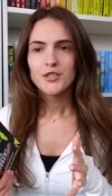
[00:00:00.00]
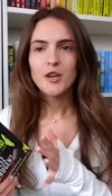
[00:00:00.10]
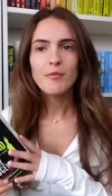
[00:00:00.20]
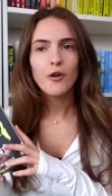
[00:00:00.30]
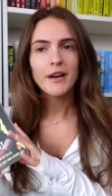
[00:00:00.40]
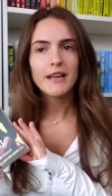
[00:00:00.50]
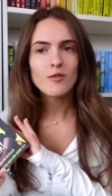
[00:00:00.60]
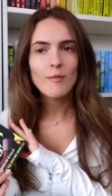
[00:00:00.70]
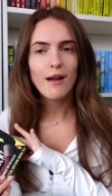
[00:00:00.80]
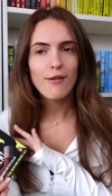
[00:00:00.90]
So before I give
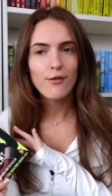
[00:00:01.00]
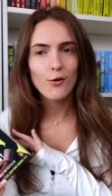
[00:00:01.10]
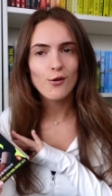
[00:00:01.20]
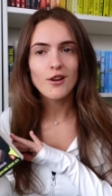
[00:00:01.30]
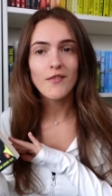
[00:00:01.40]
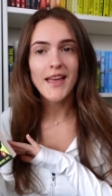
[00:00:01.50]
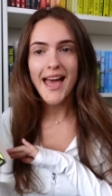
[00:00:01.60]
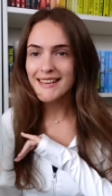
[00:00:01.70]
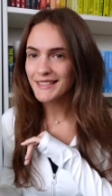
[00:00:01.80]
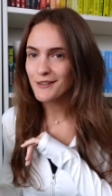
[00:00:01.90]
you my thoughts on the
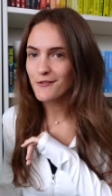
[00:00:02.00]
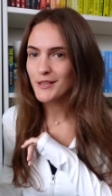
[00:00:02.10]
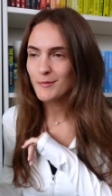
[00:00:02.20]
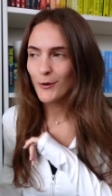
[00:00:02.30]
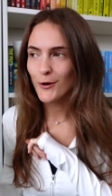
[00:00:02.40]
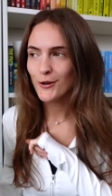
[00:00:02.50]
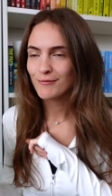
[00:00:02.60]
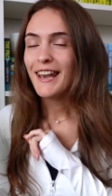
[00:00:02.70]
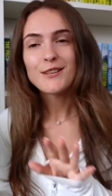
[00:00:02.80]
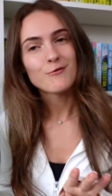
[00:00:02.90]
ending of this book,
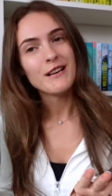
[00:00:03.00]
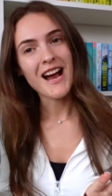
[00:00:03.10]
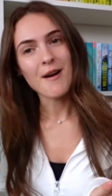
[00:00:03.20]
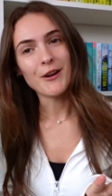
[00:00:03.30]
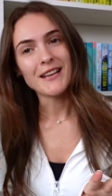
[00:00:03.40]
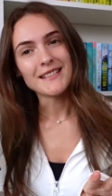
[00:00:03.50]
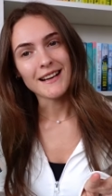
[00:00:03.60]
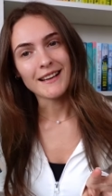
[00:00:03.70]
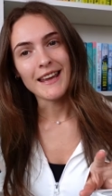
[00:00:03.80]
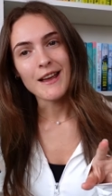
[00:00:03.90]
let's recap on
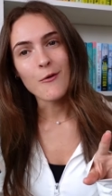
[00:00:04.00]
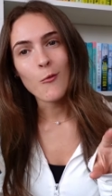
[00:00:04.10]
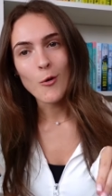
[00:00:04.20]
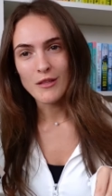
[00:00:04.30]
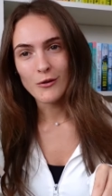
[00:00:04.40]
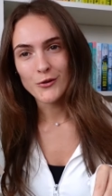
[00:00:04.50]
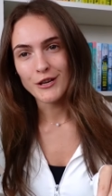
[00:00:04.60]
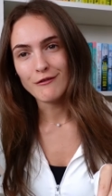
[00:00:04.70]
exactly what we thought so